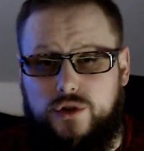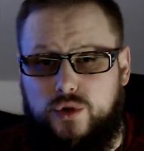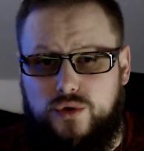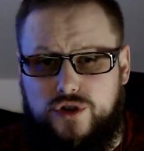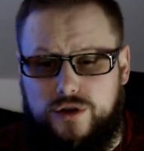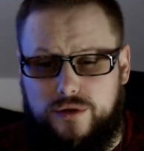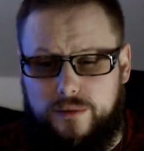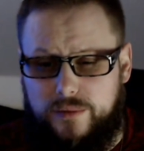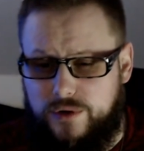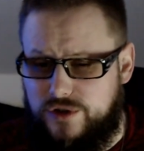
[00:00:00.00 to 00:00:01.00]
Use
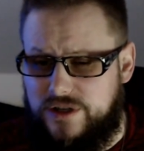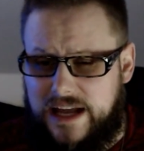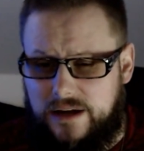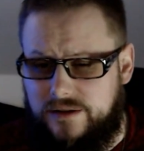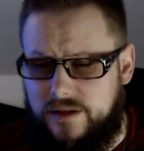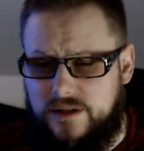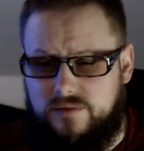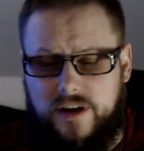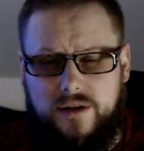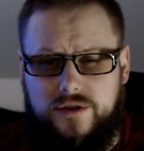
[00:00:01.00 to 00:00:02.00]
your calendar. It's
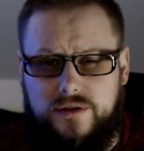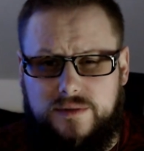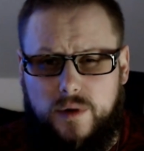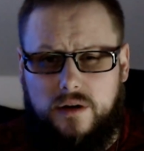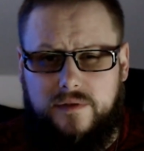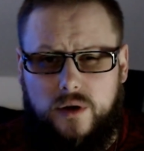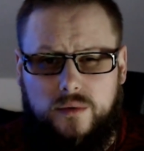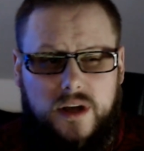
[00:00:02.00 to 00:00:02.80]
right on your smartphone.